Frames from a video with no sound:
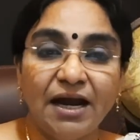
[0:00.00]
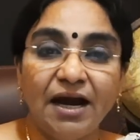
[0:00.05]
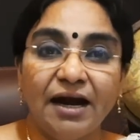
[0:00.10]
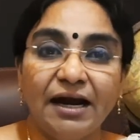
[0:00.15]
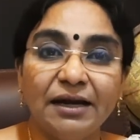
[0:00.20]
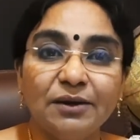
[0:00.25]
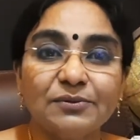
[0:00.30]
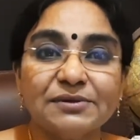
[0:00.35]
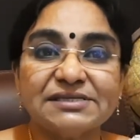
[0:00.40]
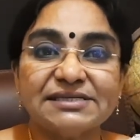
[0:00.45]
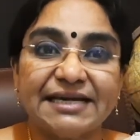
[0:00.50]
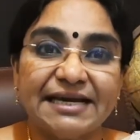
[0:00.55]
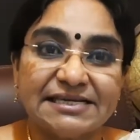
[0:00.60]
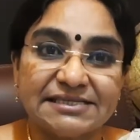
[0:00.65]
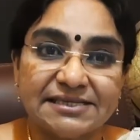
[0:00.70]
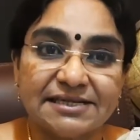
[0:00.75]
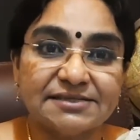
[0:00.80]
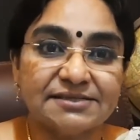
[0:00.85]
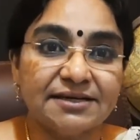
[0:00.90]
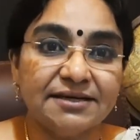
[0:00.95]
I was
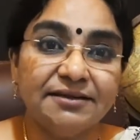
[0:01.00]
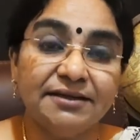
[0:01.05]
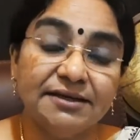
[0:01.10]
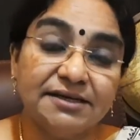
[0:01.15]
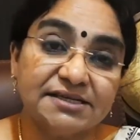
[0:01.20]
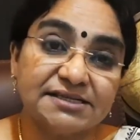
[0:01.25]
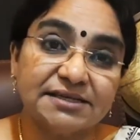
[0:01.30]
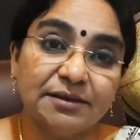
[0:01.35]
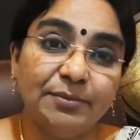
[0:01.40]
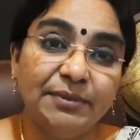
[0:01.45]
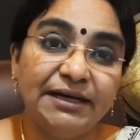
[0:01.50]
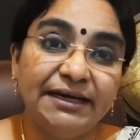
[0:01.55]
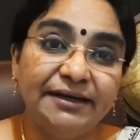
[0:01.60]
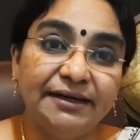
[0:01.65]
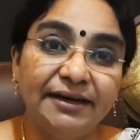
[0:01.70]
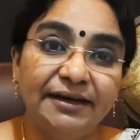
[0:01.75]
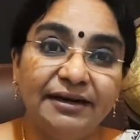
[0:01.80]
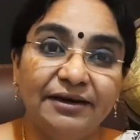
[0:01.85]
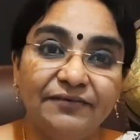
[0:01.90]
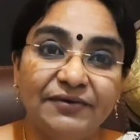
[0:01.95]
assessing the
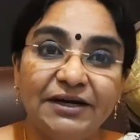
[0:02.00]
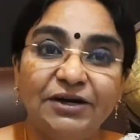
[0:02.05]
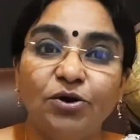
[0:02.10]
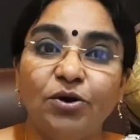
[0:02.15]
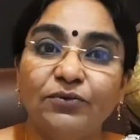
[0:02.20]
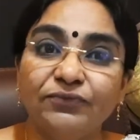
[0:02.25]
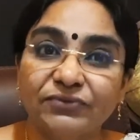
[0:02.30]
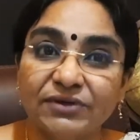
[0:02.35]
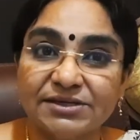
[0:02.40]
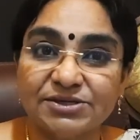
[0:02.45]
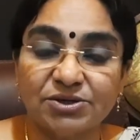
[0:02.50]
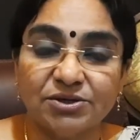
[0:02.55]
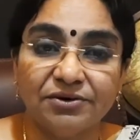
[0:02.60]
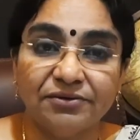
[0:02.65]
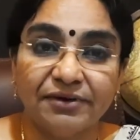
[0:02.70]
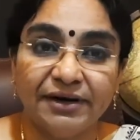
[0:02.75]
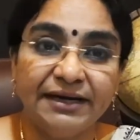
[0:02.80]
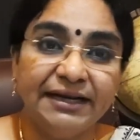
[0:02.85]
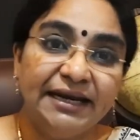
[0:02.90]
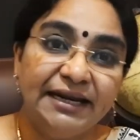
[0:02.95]
disability level of the
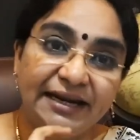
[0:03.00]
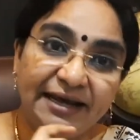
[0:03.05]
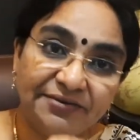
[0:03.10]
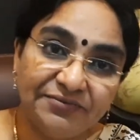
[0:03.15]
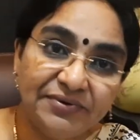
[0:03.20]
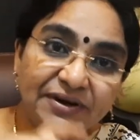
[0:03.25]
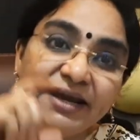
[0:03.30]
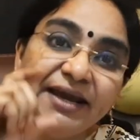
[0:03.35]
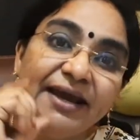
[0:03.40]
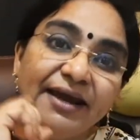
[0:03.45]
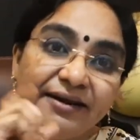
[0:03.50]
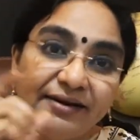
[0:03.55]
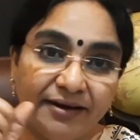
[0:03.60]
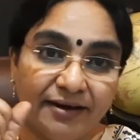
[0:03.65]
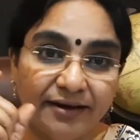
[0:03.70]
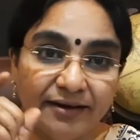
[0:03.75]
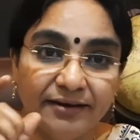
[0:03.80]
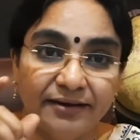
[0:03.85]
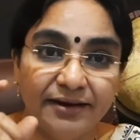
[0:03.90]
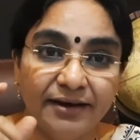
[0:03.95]
children in every
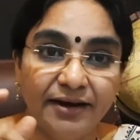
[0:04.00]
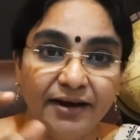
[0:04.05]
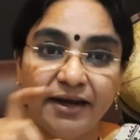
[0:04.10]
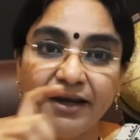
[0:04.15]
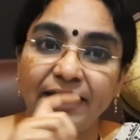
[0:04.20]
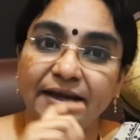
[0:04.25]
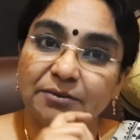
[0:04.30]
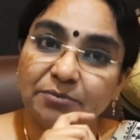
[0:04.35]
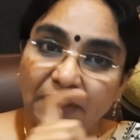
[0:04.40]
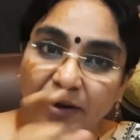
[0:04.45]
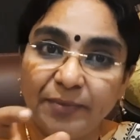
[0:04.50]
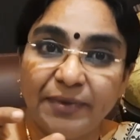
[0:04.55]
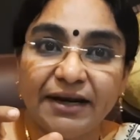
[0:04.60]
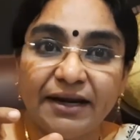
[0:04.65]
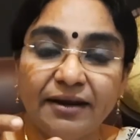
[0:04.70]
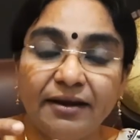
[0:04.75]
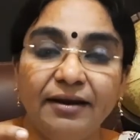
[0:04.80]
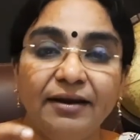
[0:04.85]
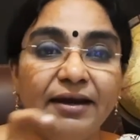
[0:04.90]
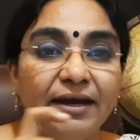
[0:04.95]
area, in
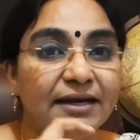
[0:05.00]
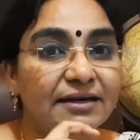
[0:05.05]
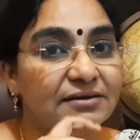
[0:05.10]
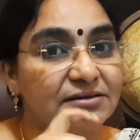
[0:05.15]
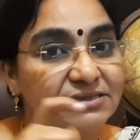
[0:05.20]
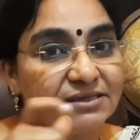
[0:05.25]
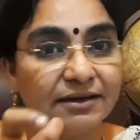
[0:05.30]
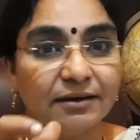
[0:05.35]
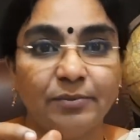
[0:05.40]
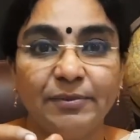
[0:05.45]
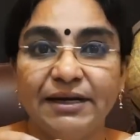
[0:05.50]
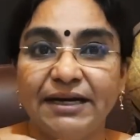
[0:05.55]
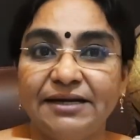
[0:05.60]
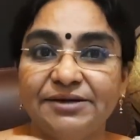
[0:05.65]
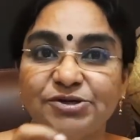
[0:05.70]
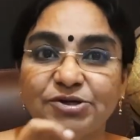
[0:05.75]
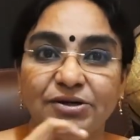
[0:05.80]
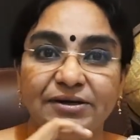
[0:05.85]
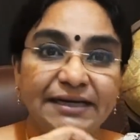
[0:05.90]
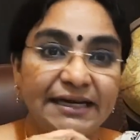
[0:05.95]
memory, in
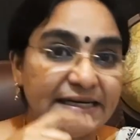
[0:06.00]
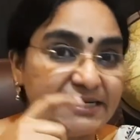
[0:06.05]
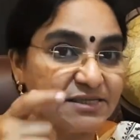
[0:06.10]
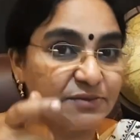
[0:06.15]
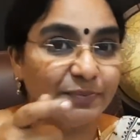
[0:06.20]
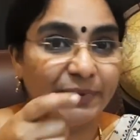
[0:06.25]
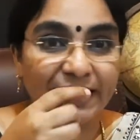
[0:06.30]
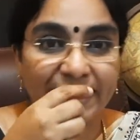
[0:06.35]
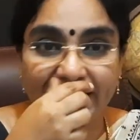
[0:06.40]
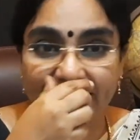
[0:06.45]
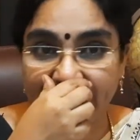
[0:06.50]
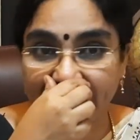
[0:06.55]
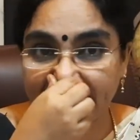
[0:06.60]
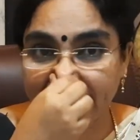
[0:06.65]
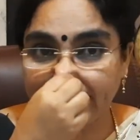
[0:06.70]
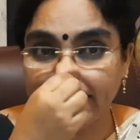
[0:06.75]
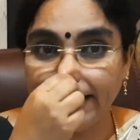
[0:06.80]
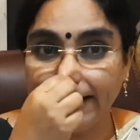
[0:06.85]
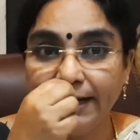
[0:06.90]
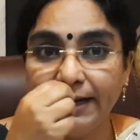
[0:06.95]
discrimination, in
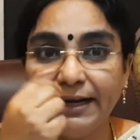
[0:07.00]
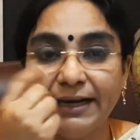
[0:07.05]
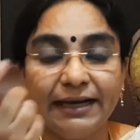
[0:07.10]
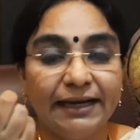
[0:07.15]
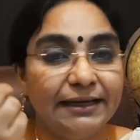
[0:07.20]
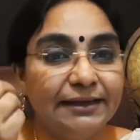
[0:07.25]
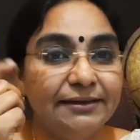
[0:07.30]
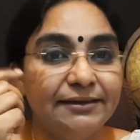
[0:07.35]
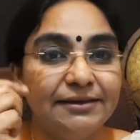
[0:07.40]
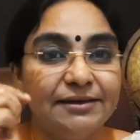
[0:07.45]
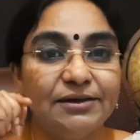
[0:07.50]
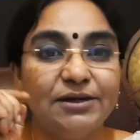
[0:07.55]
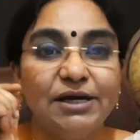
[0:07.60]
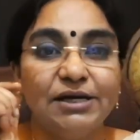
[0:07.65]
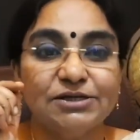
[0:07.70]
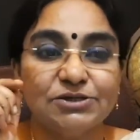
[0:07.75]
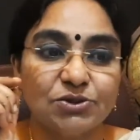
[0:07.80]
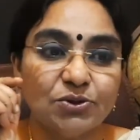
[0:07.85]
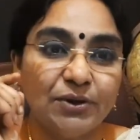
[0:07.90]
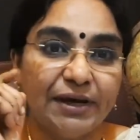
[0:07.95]
spelling, and
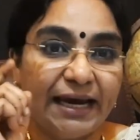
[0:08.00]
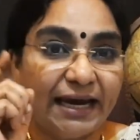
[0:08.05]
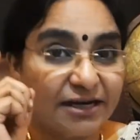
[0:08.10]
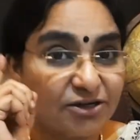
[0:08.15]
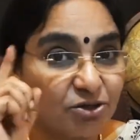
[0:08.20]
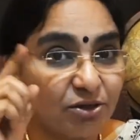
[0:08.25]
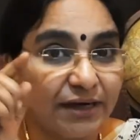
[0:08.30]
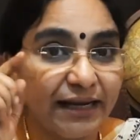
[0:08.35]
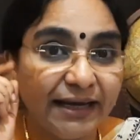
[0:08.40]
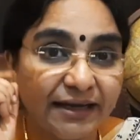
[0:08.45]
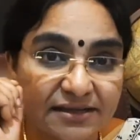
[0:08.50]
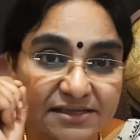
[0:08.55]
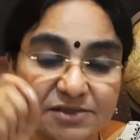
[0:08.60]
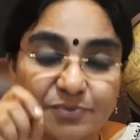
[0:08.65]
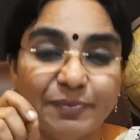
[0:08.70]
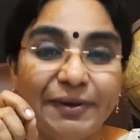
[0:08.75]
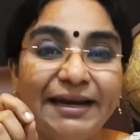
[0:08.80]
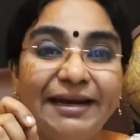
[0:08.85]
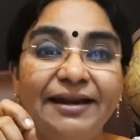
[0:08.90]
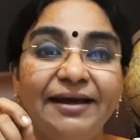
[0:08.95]
so actually in
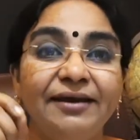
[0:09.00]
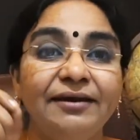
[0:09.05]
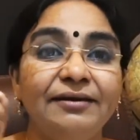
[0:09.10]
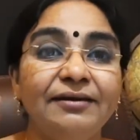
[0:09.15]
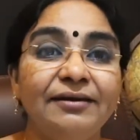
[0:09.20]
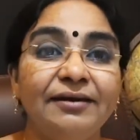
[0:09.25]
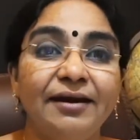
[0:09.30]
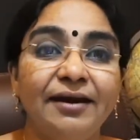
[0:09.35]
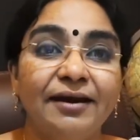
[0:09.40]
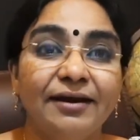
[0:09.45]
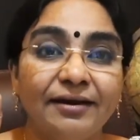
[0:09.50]
spelling,